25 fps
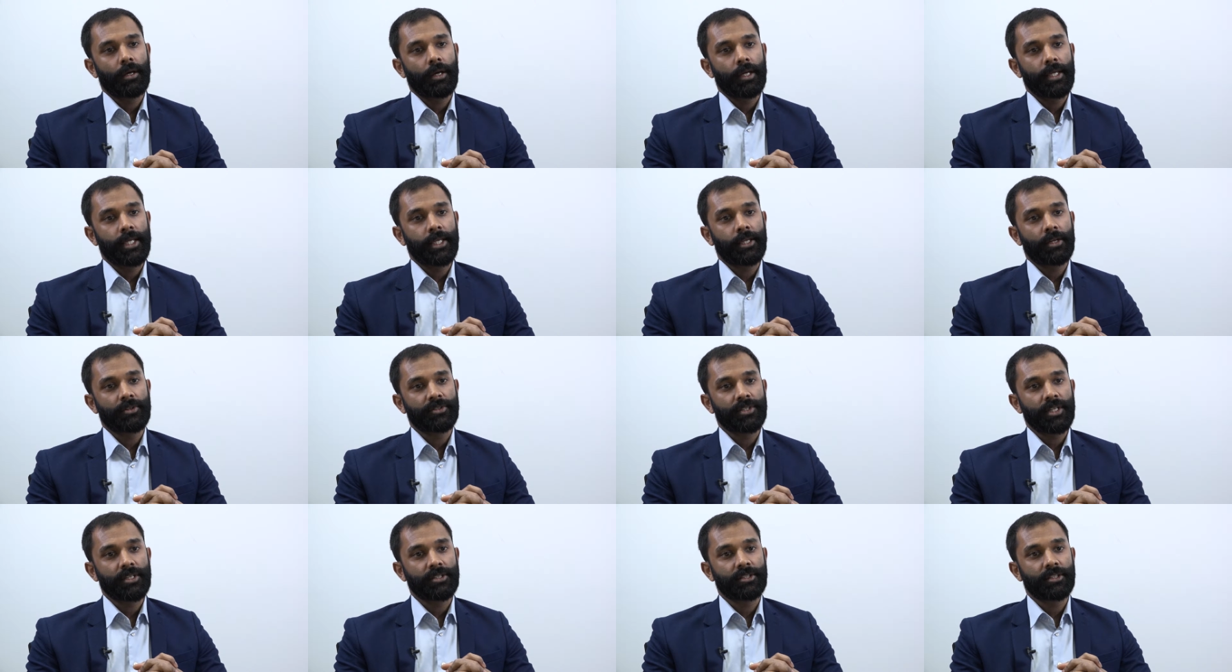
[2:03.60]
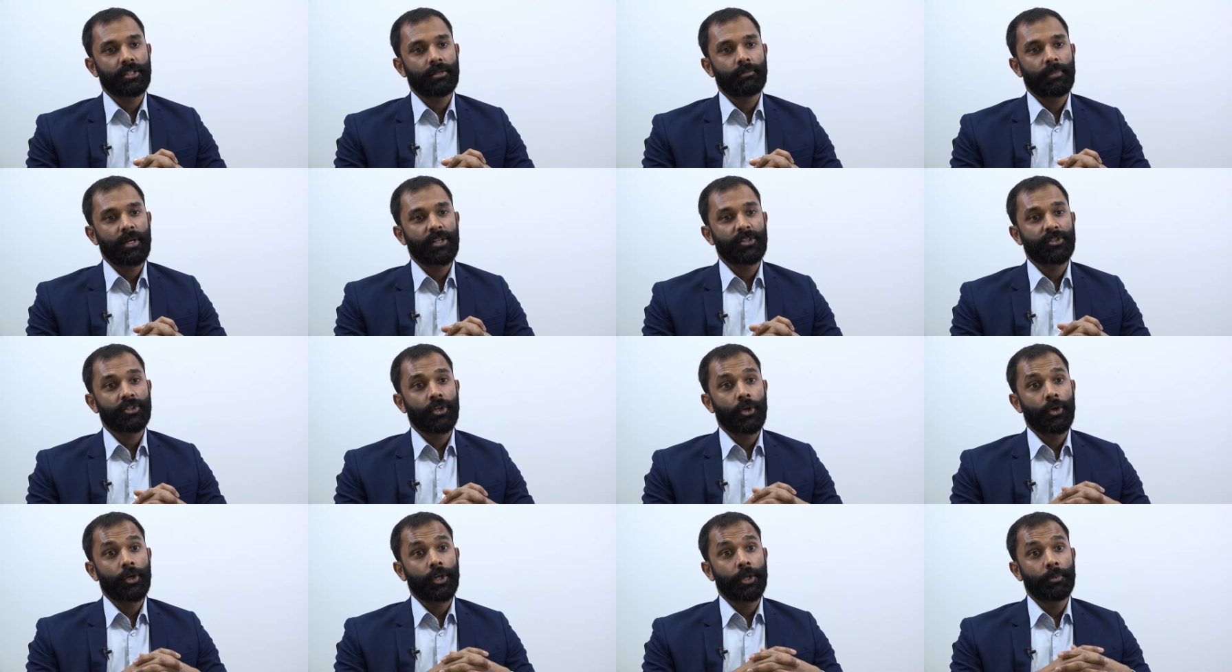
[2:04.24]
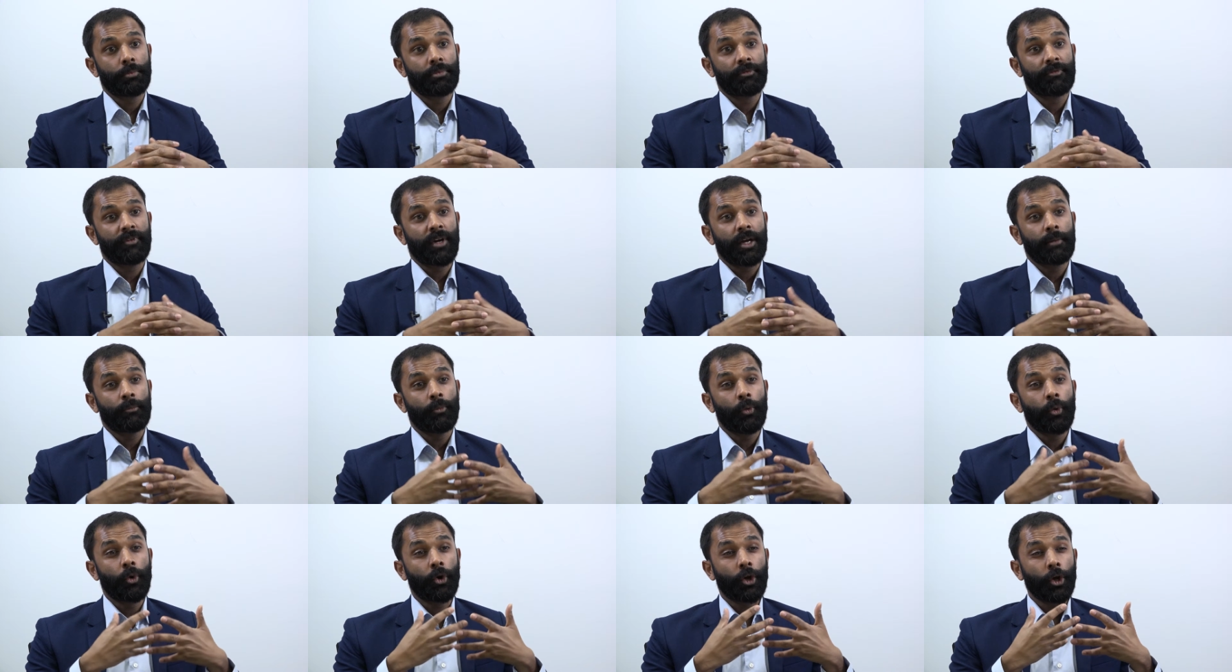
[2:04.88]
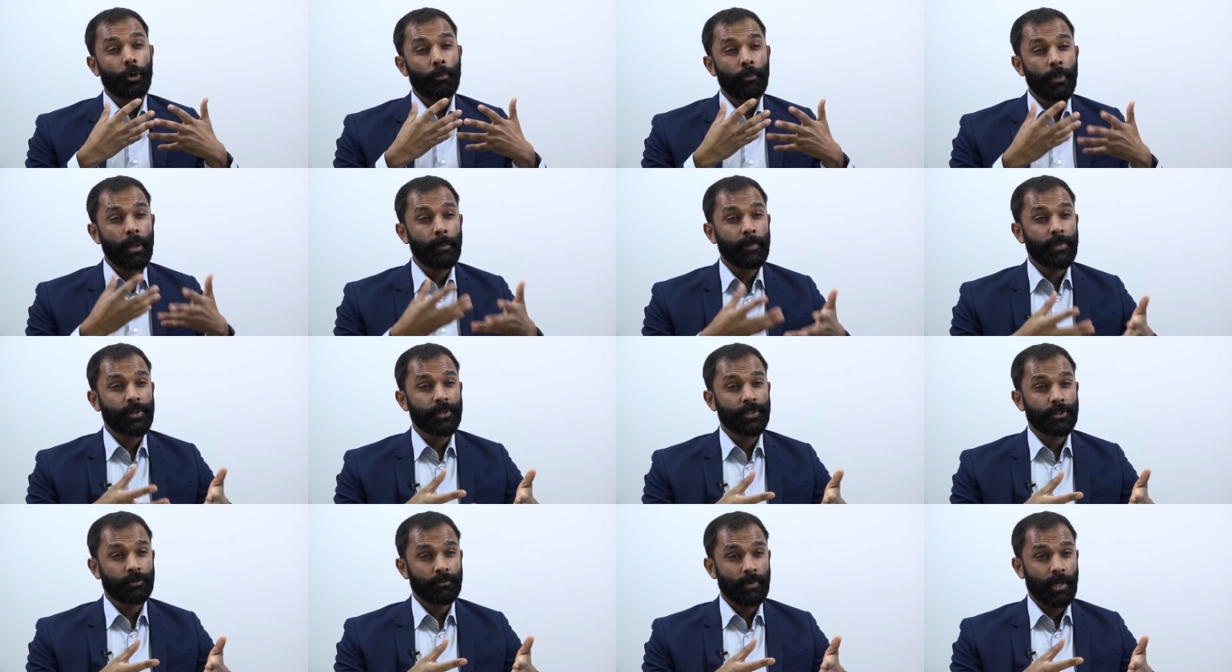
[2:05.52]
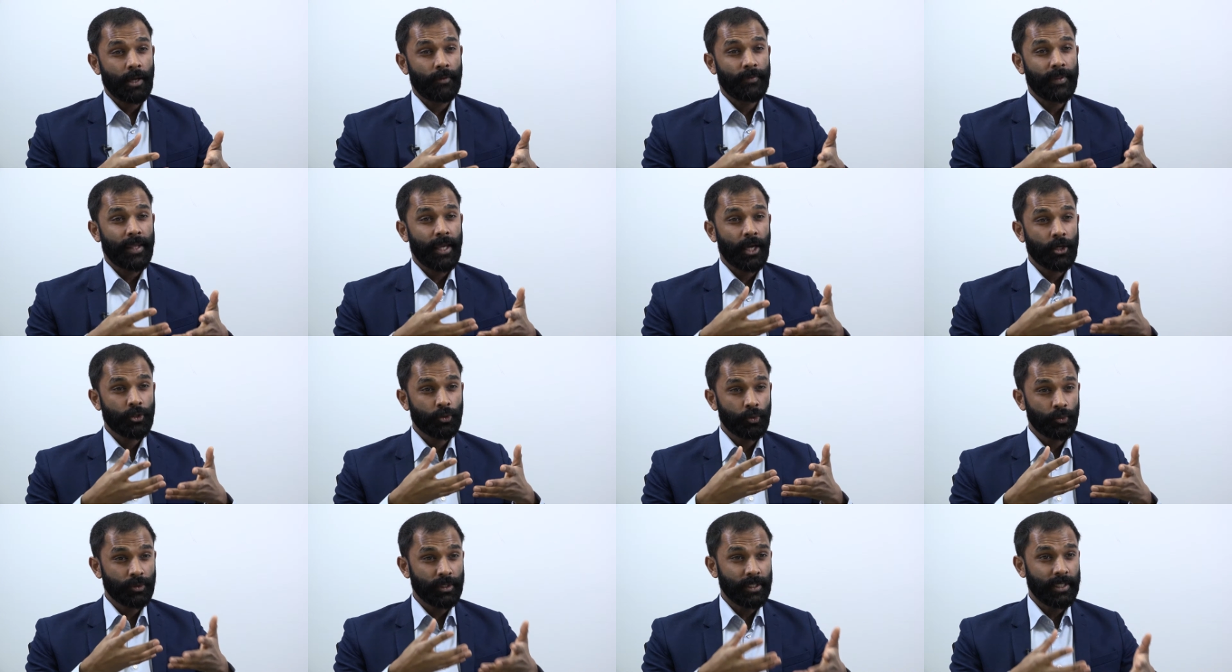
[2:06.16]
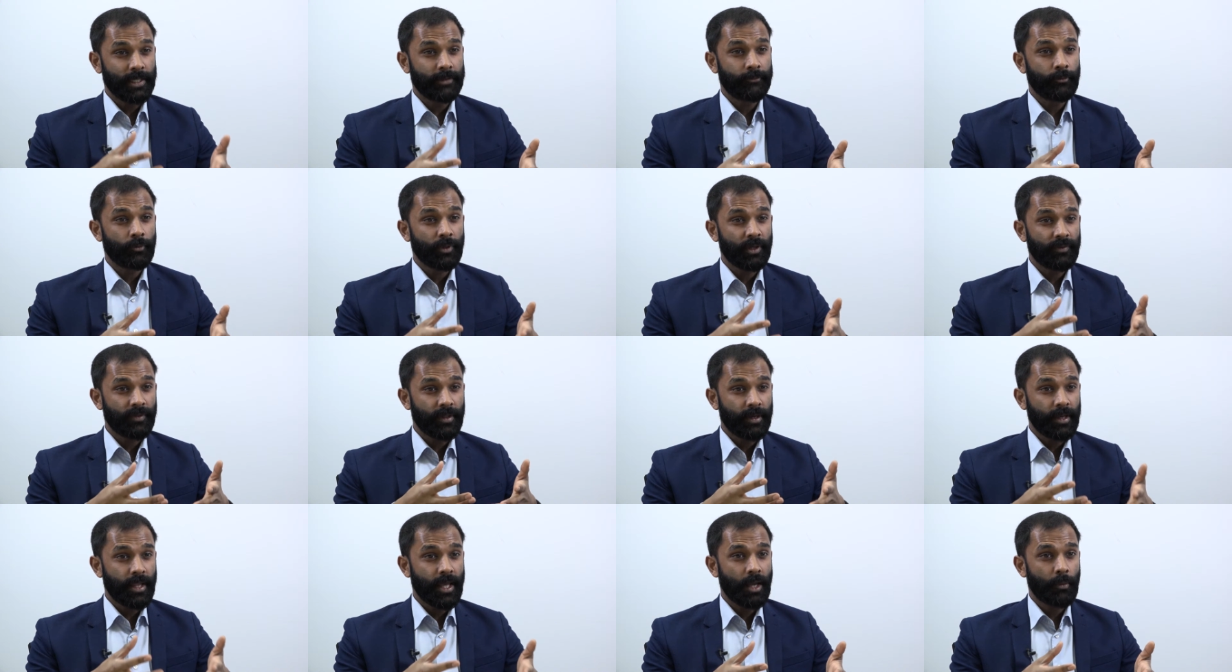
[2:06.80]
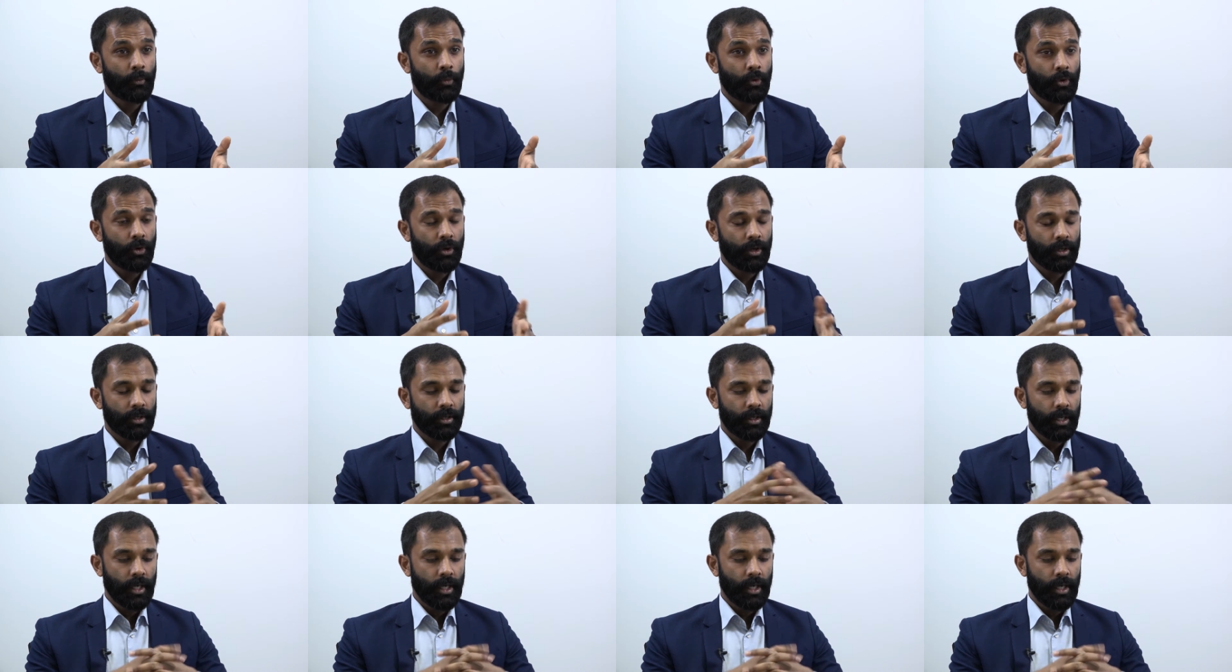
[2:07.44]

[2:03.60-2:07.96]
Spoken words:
ecosystem, and so you can provide more commitments around the actual delivery of the network.